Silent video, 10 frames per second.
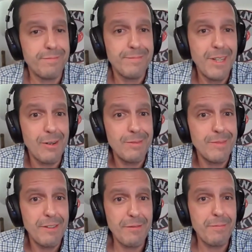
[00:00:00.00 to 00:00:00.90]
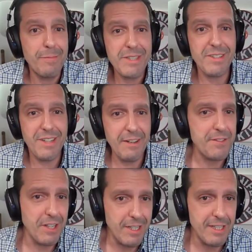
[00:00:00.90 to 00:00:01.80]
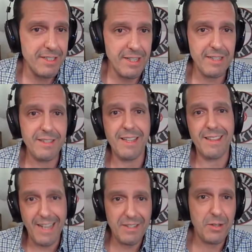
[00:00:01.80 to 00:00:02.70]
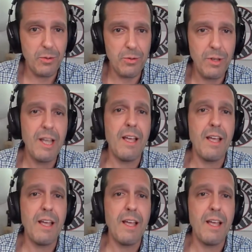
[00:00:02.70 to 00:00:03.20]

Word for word: you know if Mrs. Knife Junkie says that that's cool,